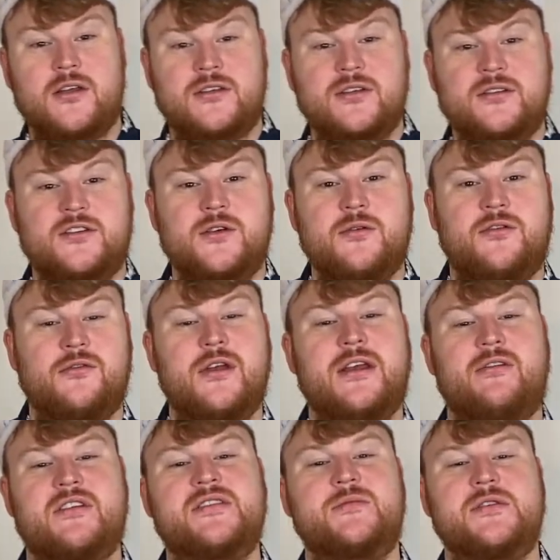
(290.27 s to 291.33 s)
2 or 3
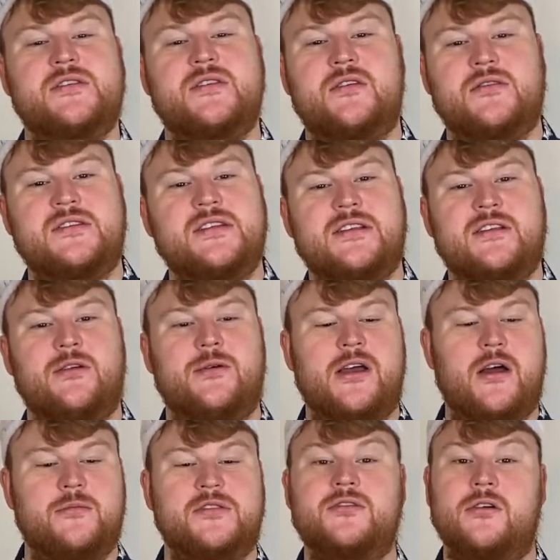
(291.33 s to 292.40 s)
Christmas songs, did Louis
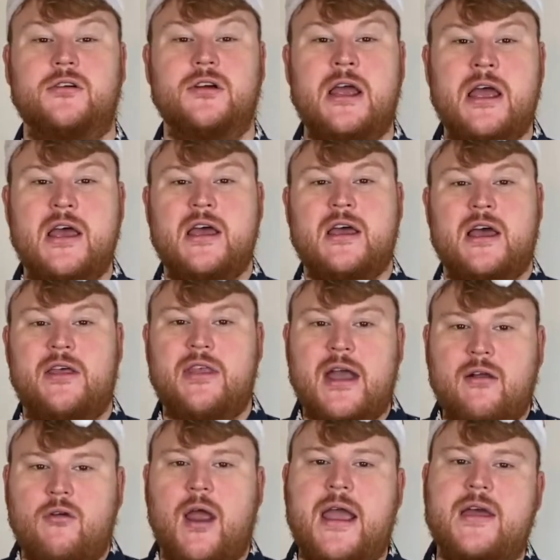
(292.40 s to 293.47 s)
Armstrong, and they're
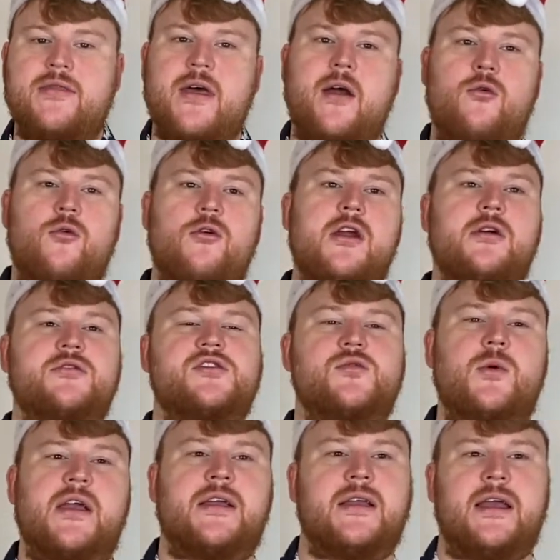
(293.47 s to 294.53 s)
great and they're real
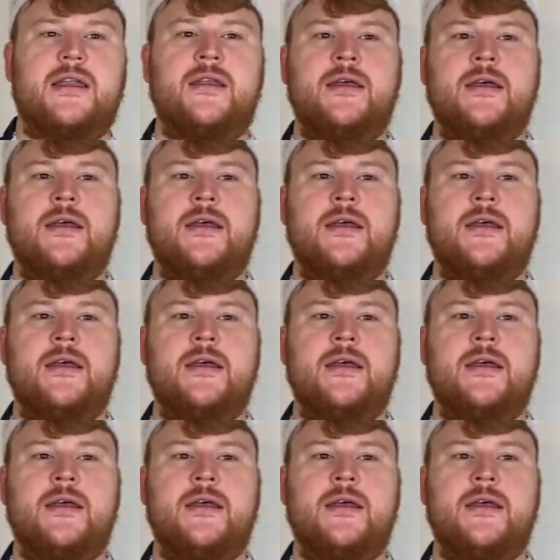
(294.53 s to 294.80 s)
swinging.